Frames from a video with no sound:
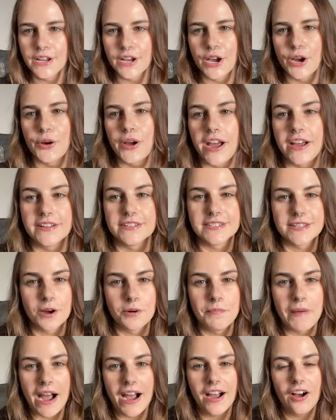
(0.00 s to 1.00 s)
Okay, so
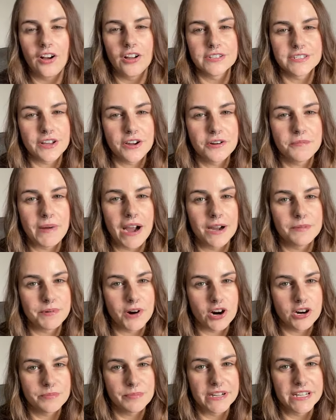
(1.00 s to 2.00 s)
my also my
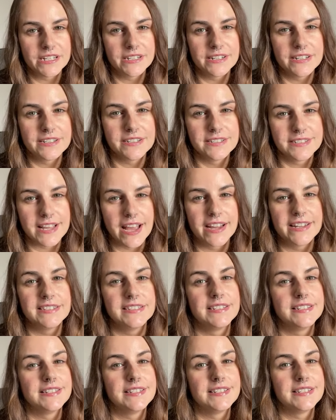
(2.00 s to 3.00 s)
apartment is a
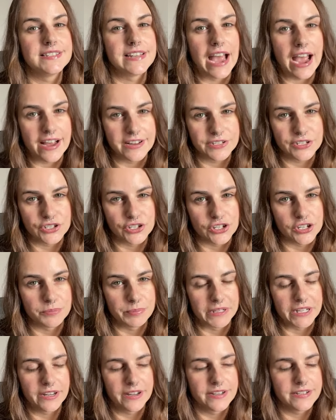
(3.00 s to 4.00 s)
disaster
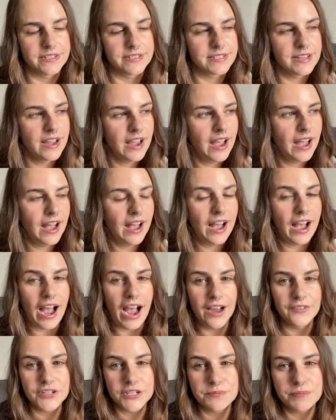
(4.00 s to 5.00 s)
because
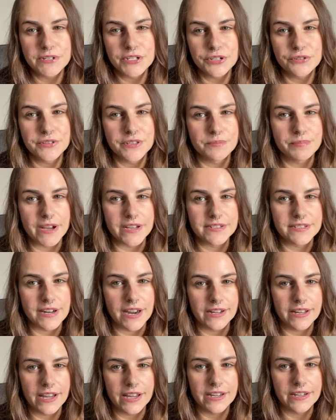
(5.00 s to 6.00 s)
I've just been doing the best I
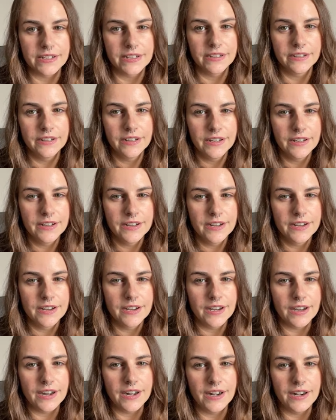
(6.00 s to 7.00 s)
can.
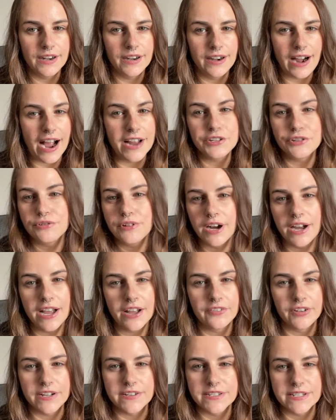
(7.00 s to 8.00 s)
Uh, I do not
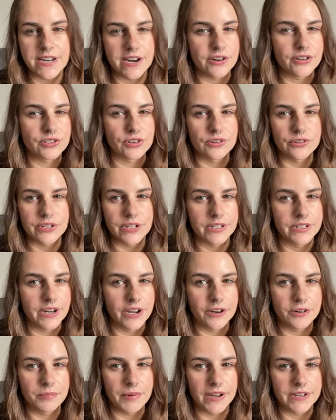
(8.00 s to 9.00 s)
have any stairs, all you
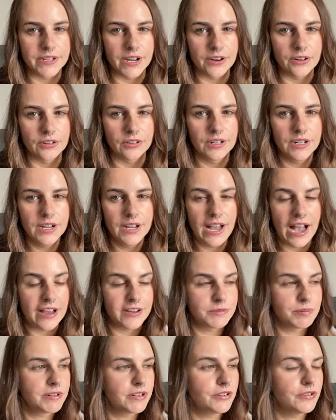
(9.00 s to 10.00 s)
know, I don't.
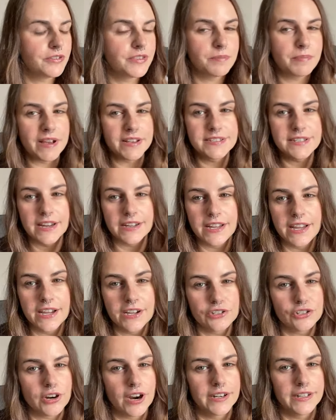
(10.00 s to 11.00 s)
I've just been doing the best I
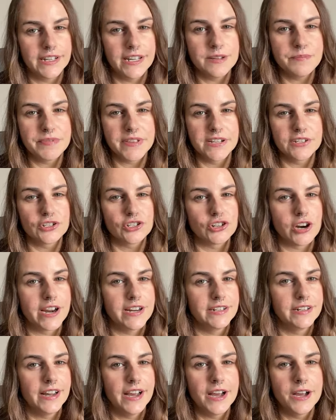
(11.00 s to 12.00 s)
can trying to keep things
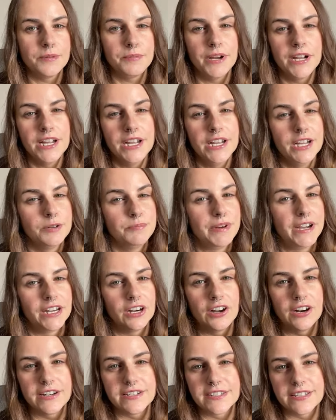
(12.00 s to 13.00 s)
straightened up, but
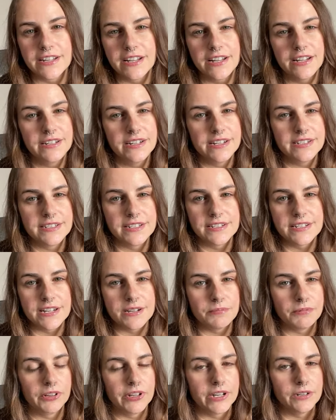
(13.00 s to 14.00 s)
honestly, it needs a
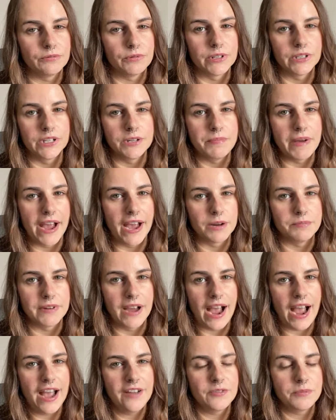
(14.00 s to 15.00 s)
deep clean really bad.
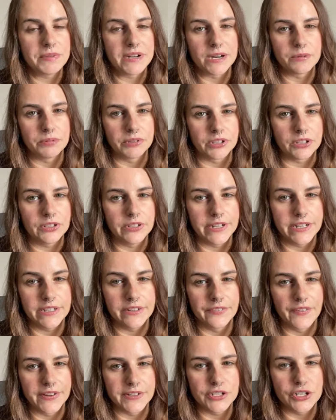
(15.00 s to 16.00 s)
I haven't been able to clean
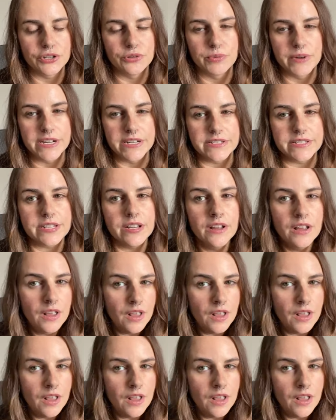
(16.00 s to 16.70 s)
in like two weeks.